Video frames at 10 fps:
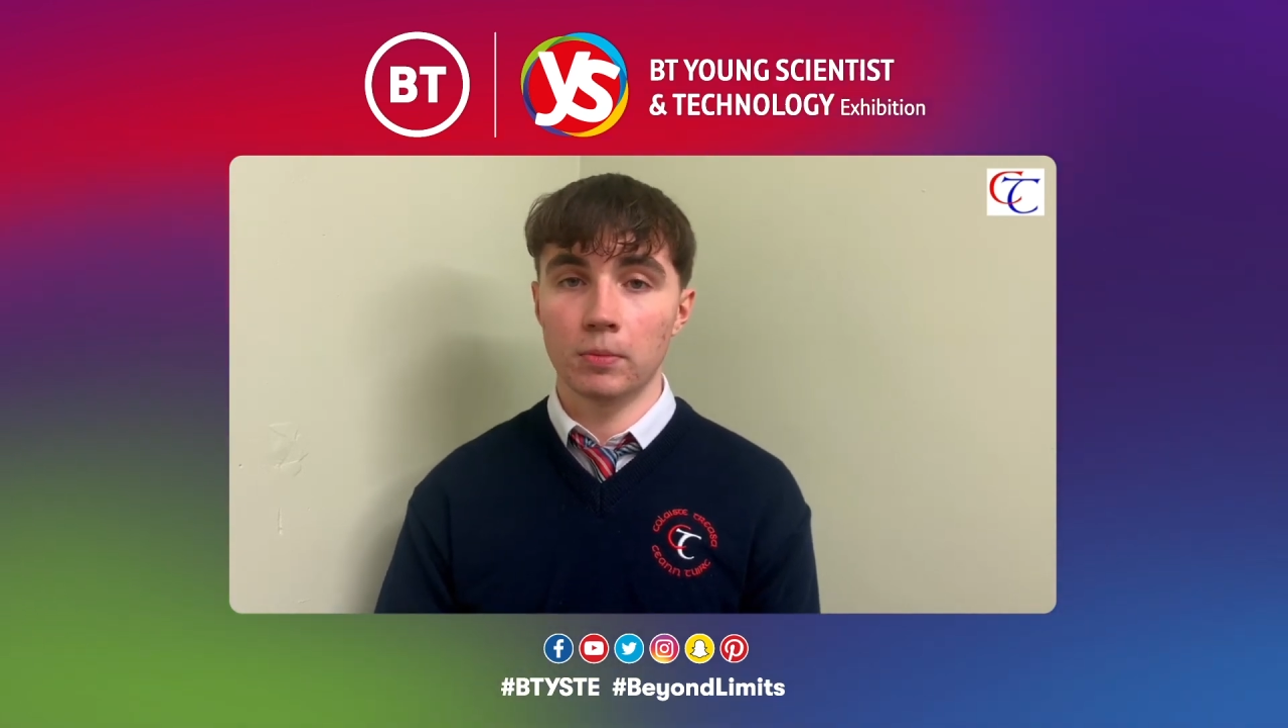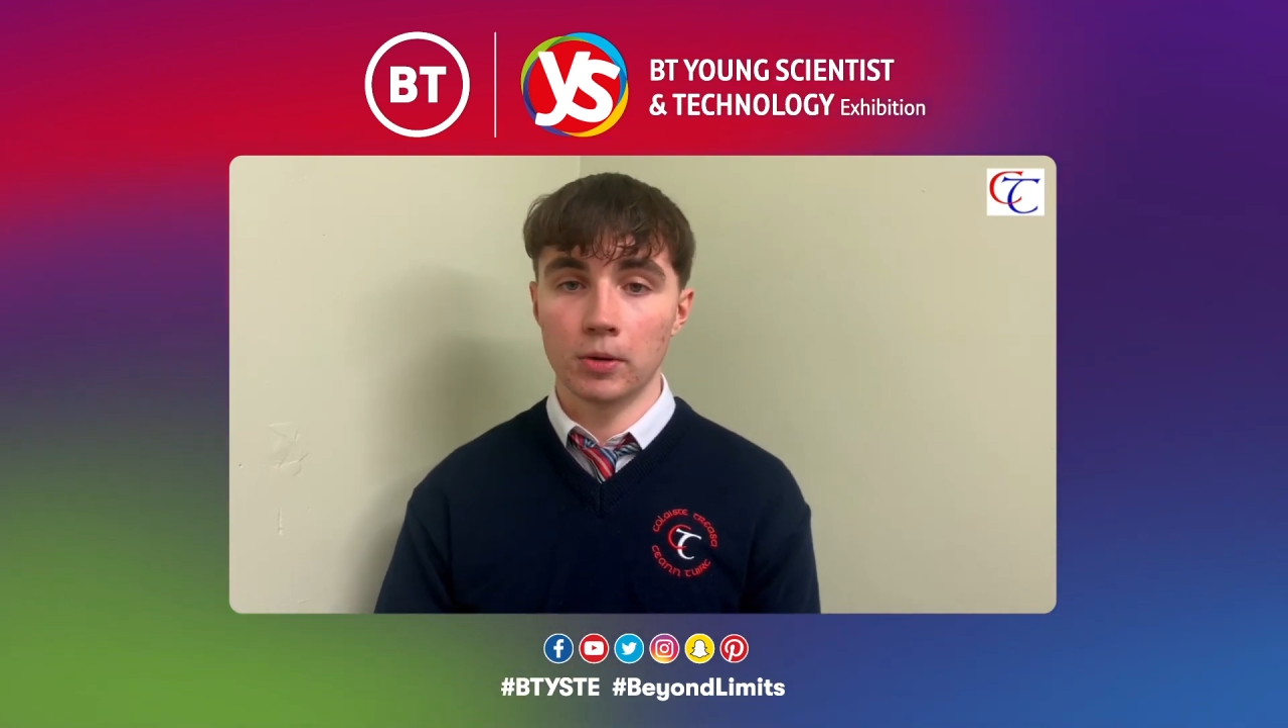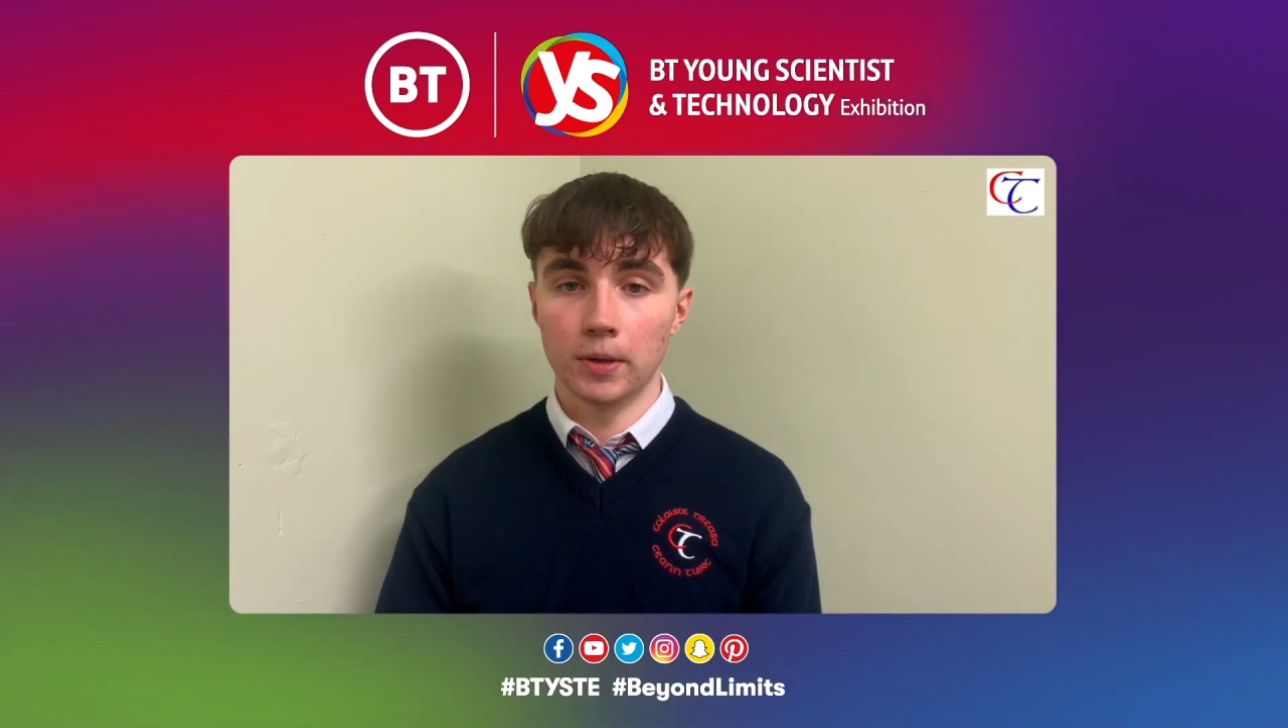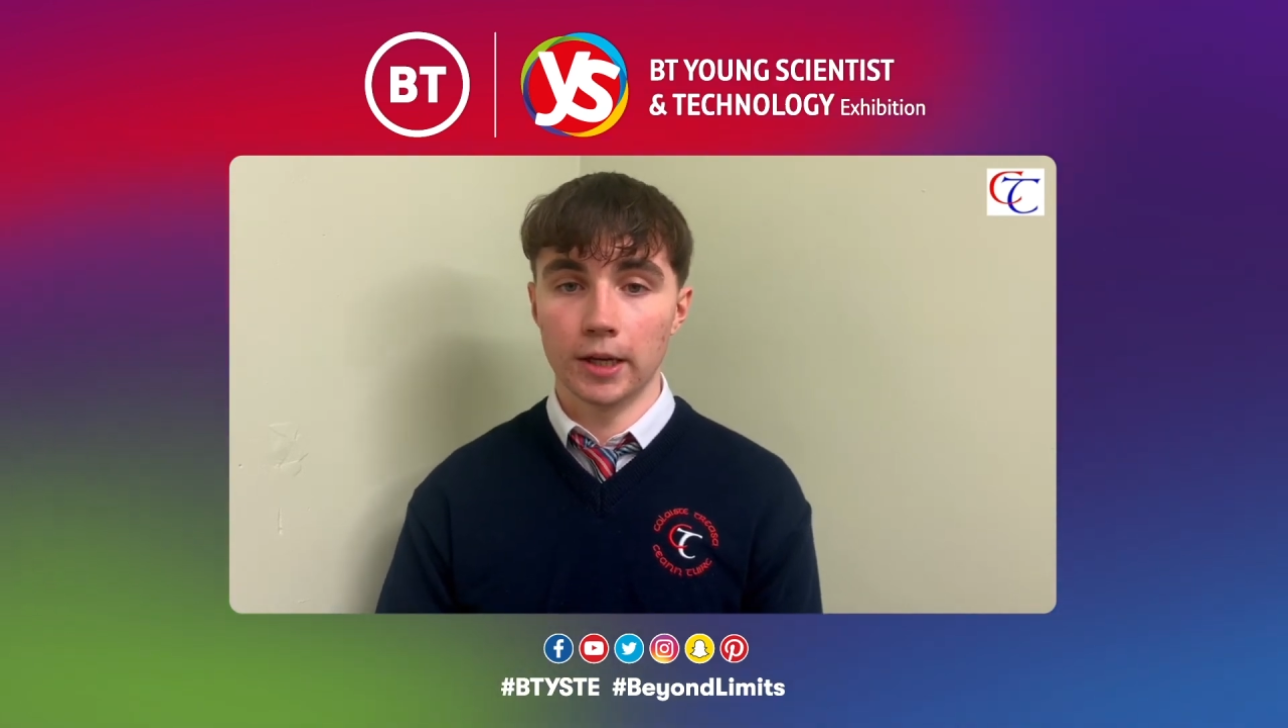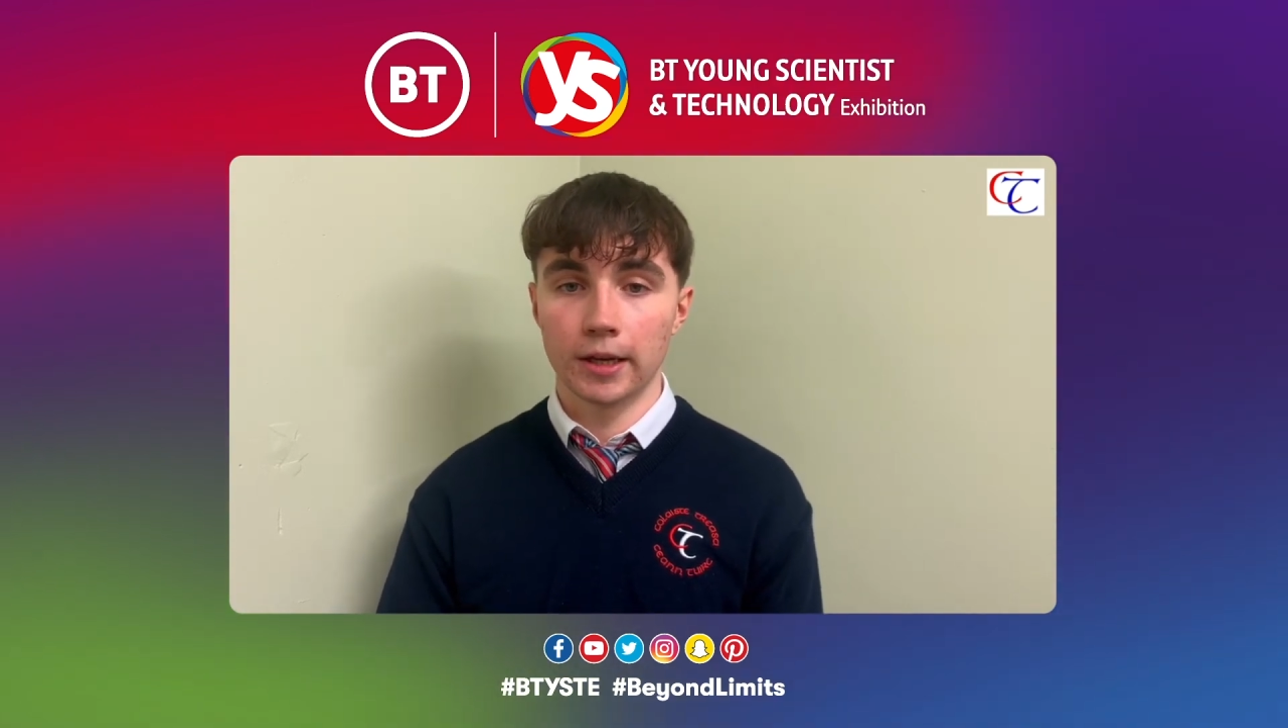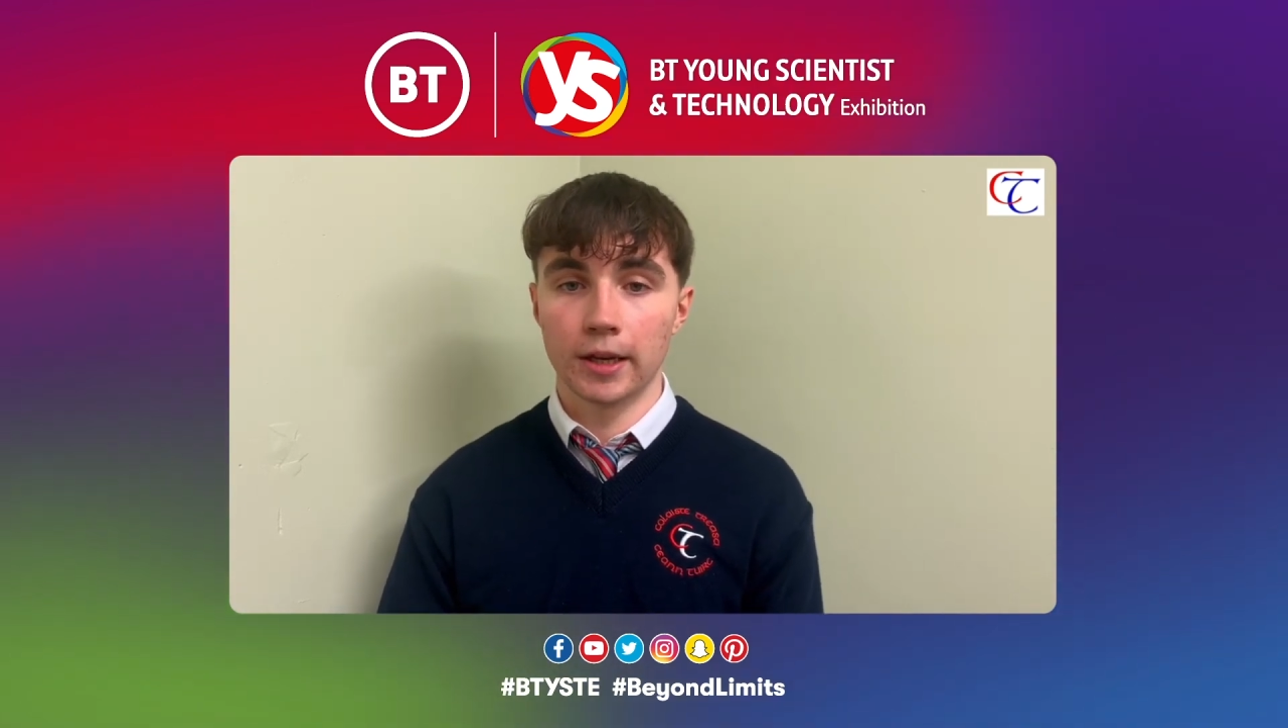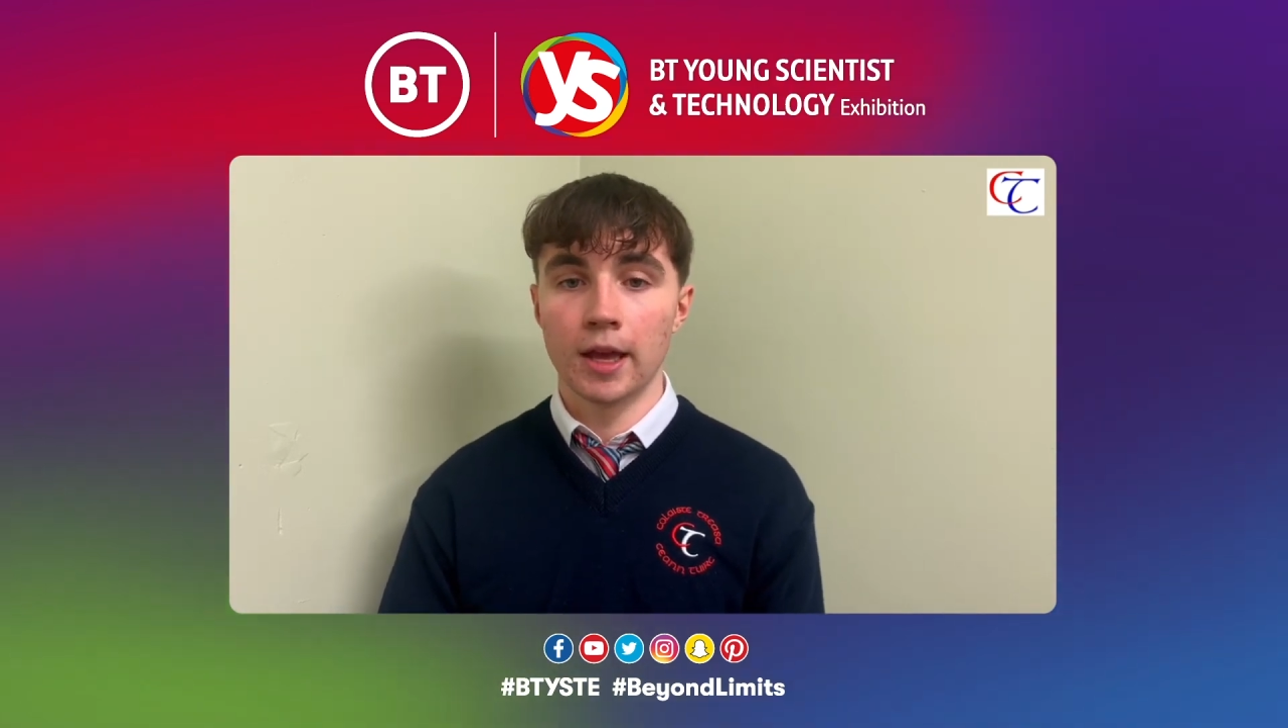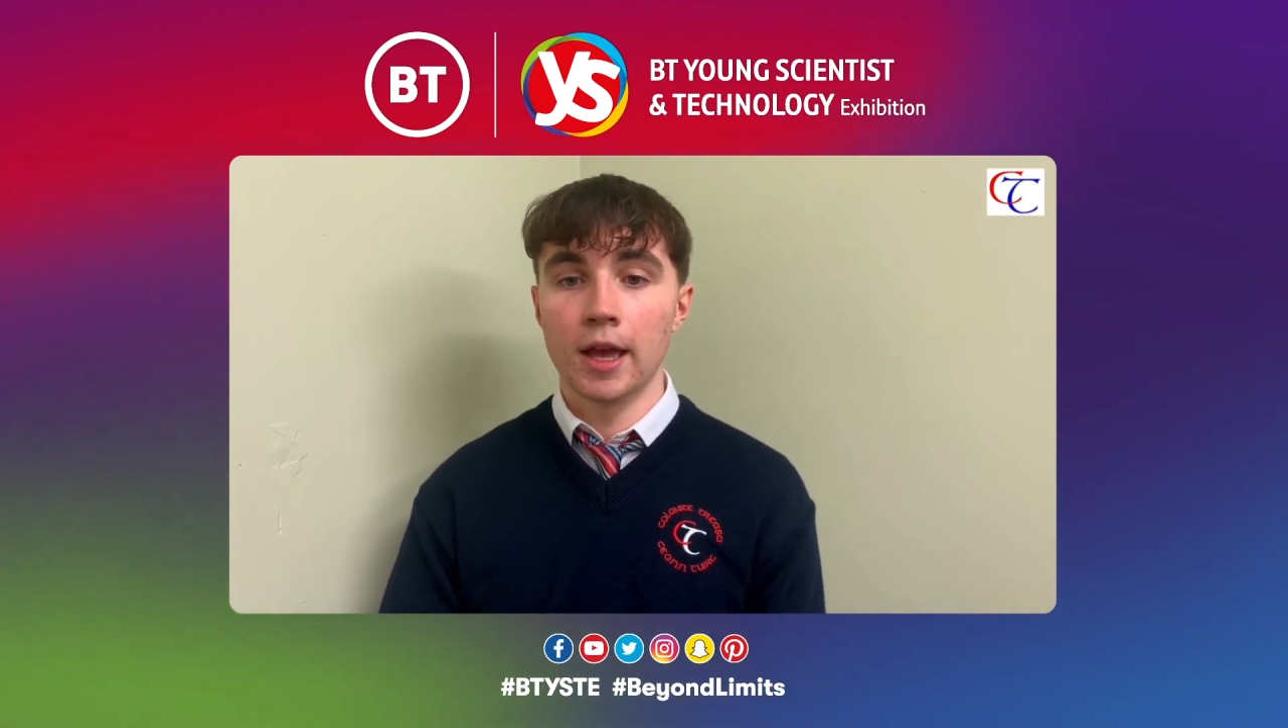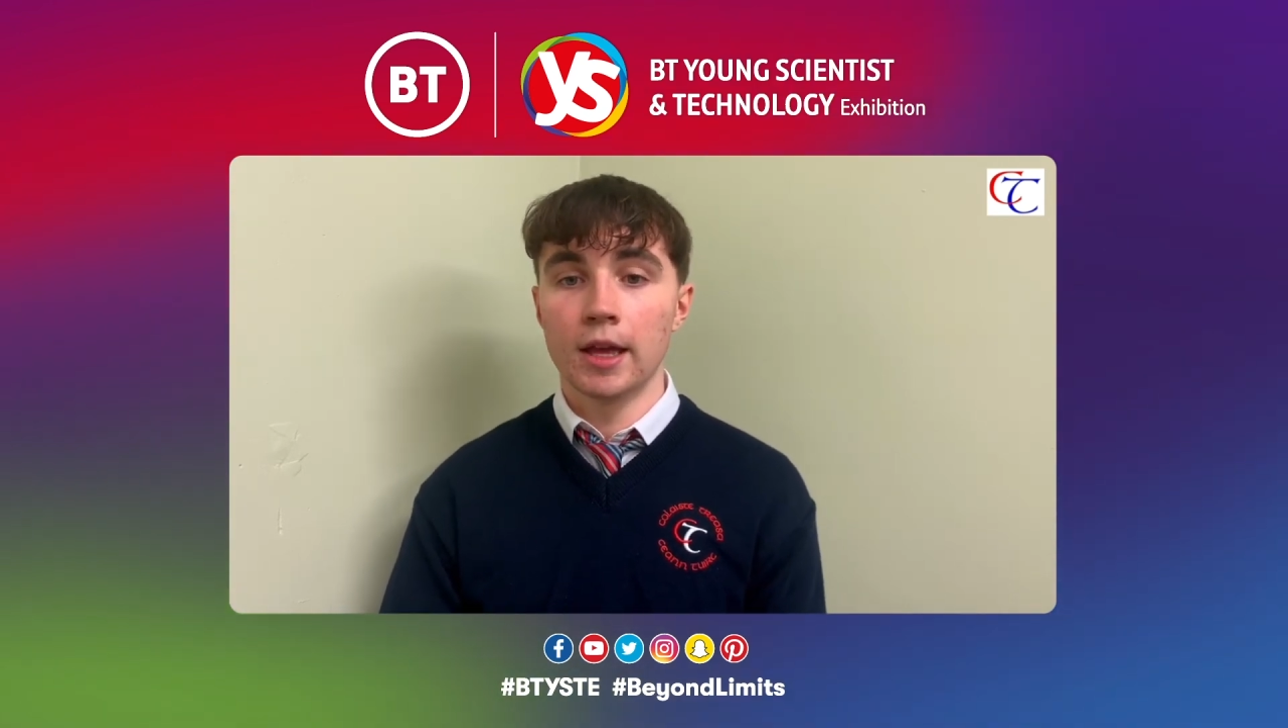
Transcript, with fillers: public